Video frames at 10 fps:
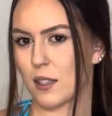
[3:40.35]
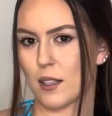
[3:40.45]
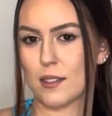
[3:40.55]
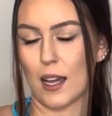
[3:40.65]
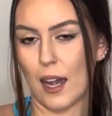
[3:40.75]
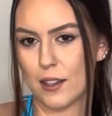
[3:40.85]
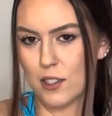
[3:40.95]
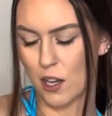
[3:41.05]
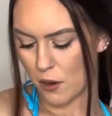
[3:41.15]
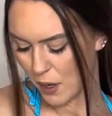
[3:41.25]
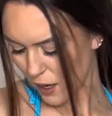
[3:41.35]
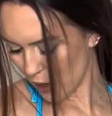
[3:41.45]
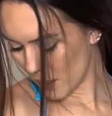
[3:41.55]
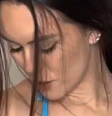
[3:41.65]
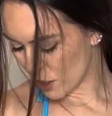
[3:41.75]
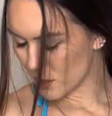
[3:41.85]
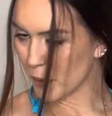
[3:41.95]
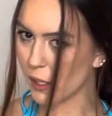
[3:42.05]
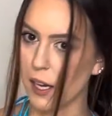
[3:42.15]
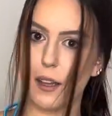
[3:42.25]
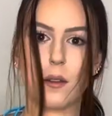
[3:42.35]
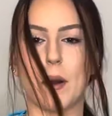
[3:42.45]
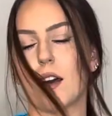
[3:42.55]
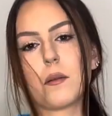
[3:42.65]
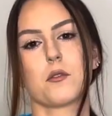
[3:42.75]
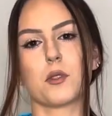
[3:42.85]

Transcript: The sides though are adjustable on the bottoms,